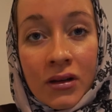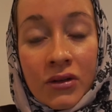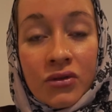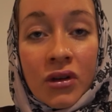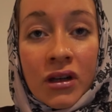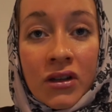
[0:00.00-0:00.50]

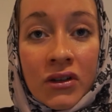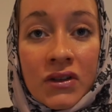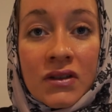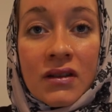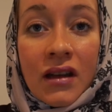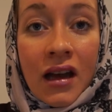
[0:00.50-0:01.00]
You are
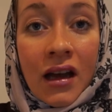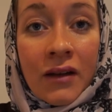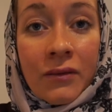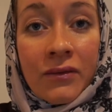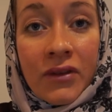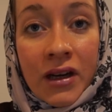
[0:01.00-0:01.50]
just
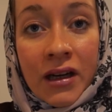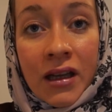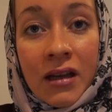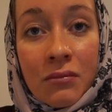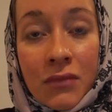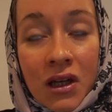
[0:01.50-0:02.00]

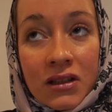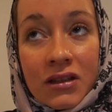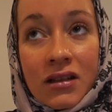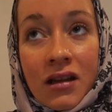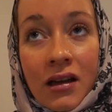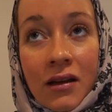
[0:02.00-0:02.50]
very much,